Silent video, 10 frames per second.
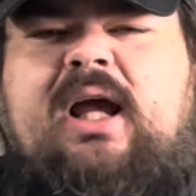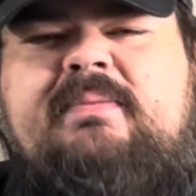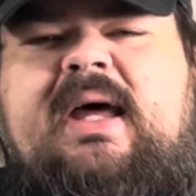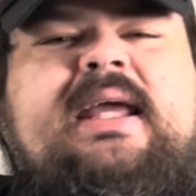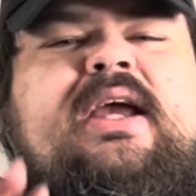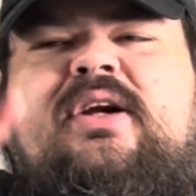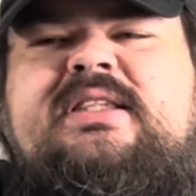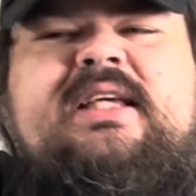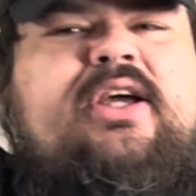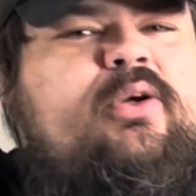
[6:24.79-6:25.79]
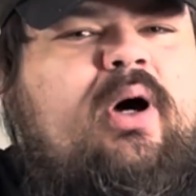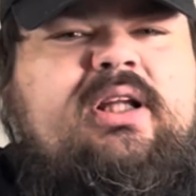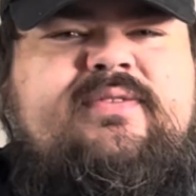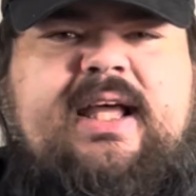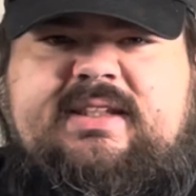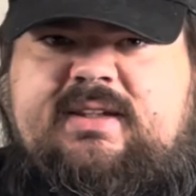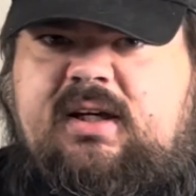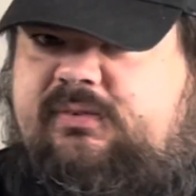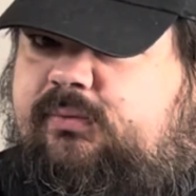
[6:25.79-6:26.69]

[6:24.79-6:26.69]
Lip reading: I'm not here to tell you all of that stuff.